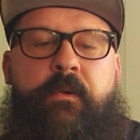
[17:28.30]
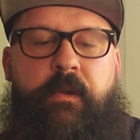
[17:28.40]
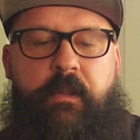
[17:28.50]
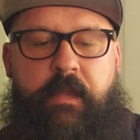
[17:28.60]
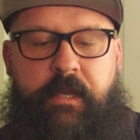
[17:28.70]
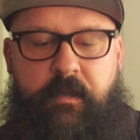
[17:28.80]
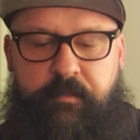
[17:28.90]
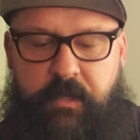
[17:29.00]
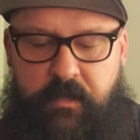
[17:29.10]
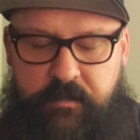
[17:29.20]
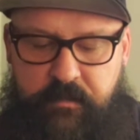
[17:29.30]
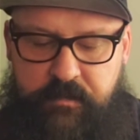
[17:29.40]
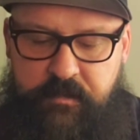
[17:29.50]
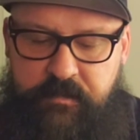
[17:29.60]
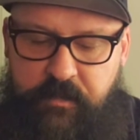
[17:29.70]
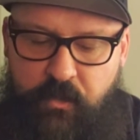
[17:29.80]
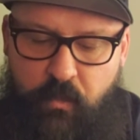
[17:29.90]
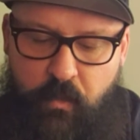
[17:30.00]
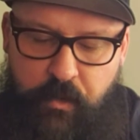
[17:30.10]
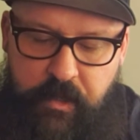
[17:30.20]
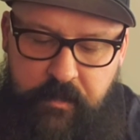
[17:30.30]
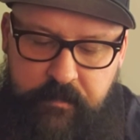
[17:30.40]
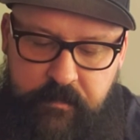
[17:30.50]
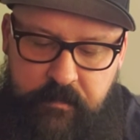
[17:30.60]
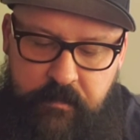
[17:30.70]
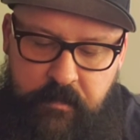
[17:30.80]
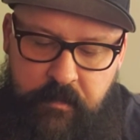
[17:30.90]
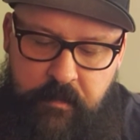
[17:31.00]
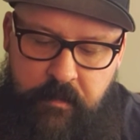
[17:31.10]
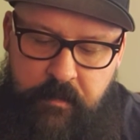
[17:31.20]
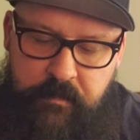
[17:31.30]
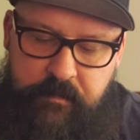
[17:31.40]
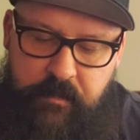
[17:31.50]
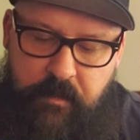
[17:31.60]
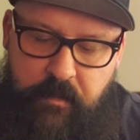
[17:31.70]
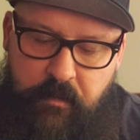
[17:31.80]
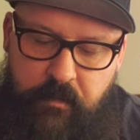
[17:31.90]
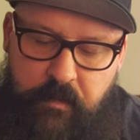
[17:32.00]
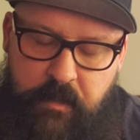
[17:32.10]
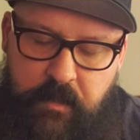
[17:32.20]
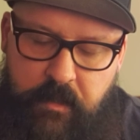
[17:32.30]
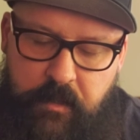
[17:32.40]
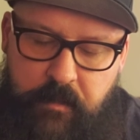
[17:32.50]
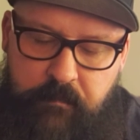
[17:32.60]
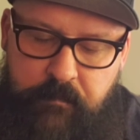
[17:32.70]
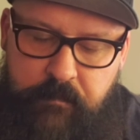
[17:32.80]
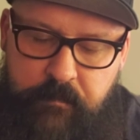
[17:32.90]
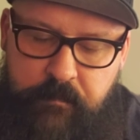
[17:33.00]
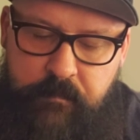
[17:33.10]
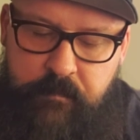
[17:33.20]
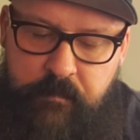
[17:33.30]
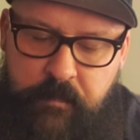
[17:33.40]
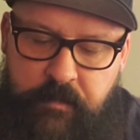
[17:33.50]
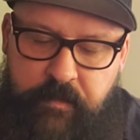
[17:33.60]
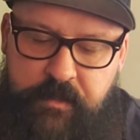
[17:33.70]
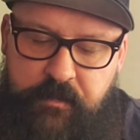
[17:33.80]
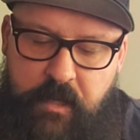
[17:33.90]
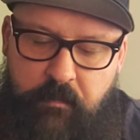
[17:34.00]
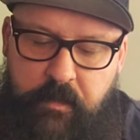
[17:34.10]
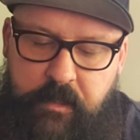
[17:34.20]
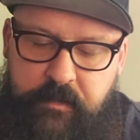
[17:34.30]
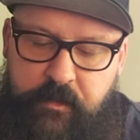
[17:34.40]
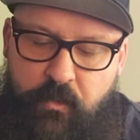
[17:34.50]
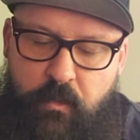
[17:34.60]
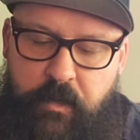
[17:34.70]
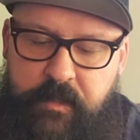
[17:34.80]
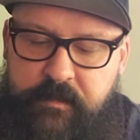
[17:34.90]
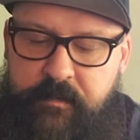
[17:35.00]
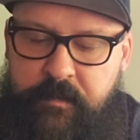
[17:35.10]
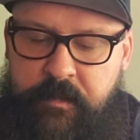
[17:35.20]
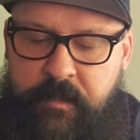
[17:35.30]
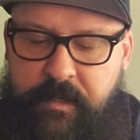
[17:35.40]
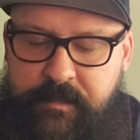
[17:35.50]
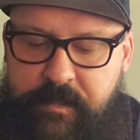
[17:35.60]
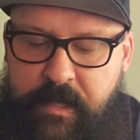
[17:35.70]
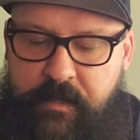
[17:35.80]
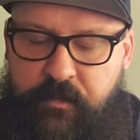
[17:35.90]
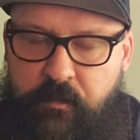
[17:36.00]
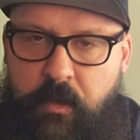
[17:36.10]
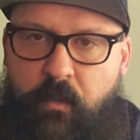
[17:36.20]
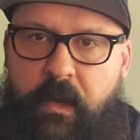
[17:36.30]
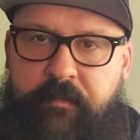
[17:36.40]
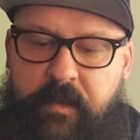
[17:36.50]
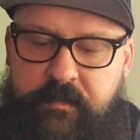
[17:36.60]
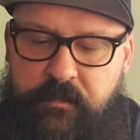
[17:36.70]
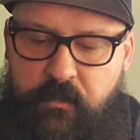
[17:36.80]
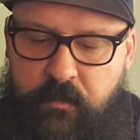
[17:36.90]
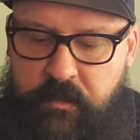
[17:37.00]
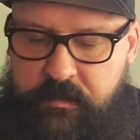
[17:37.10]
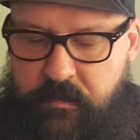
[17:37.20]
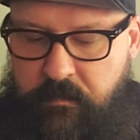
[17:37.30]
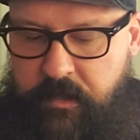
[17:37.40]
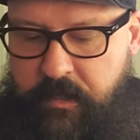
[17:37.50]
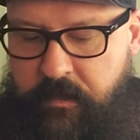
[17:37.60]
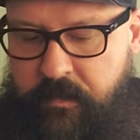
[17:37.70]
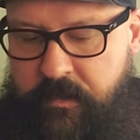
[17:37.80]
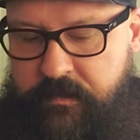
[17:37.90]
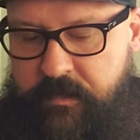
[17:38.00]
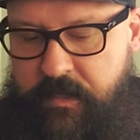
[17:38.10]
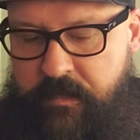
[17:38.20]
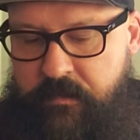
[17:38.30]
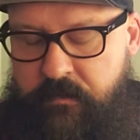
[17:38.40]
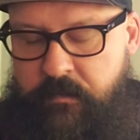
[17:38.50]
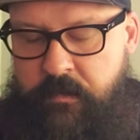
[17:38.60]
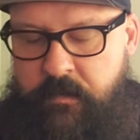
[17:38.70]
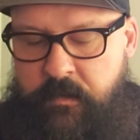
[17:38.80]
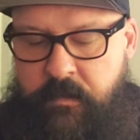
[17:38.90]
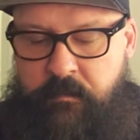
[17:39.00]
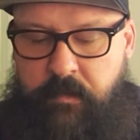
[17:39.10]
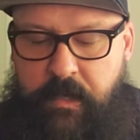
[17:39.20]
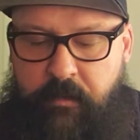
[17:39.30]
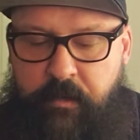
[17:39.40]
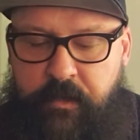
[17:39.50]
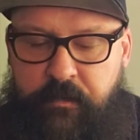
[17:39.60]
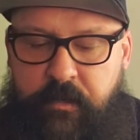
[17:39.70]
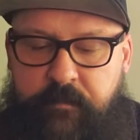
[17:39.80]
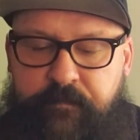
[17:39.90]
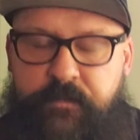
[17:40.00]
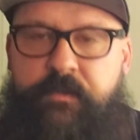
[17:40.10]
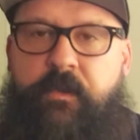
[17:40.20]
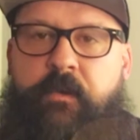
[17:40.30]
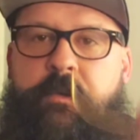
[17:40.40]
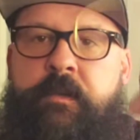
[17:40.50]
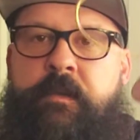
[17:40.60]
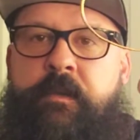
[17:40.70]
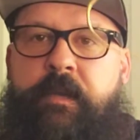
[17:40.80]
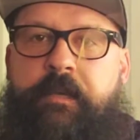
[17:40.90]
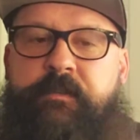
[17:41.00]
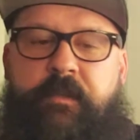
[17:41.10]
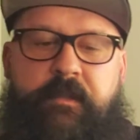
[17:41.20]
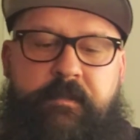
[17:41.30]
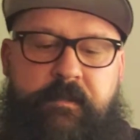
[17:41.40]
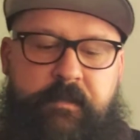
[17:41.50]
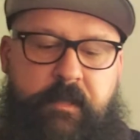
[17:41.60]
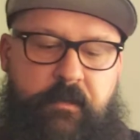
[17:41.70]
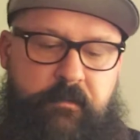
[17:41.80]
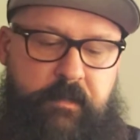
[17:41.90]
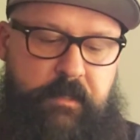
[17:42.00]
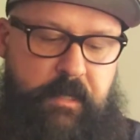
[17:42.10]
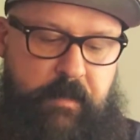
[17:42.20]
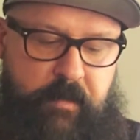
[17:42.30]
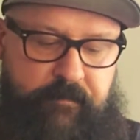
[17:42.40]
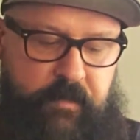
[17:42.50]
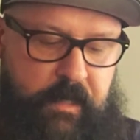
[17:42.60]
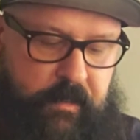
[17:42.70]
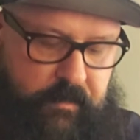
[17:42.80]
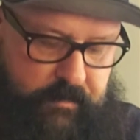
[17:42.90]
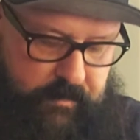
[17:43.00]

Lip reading: on a lake up there. So it's just the coordinates. So eventually I want to get the coordinates as a tattoo. My wife has the coordinates already as a tattoo, but I want to do it. So actually this is the only time I've taken this